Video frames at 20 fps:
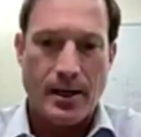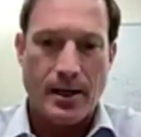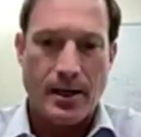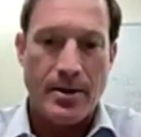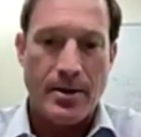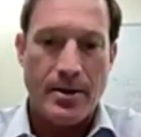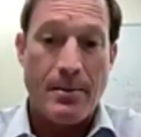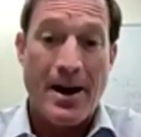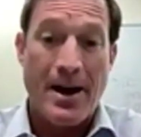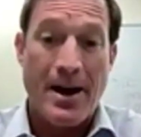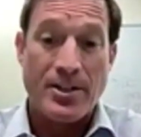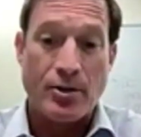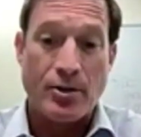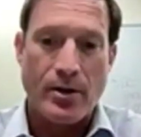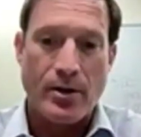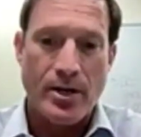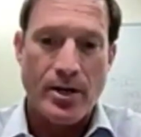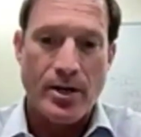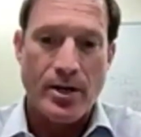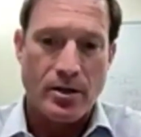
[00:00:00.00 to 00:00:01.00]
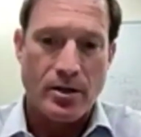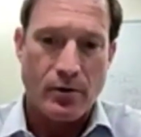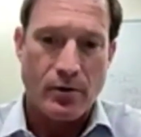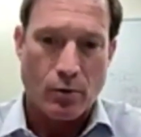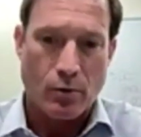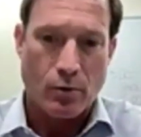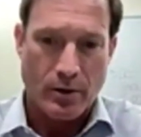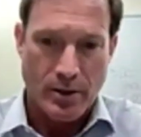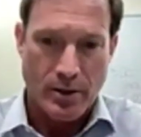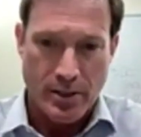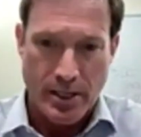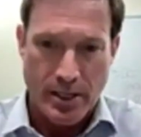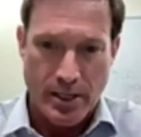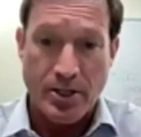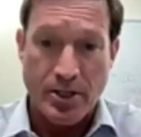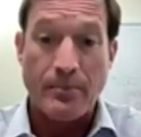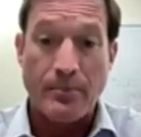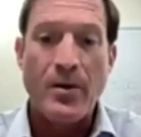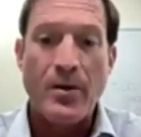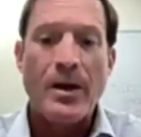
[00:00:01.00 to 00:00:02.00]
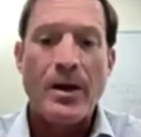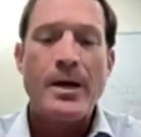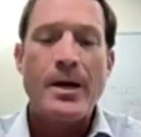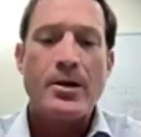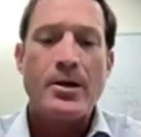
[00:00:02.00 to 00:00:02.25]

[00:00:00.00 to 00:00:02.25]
in the maturation of your organization.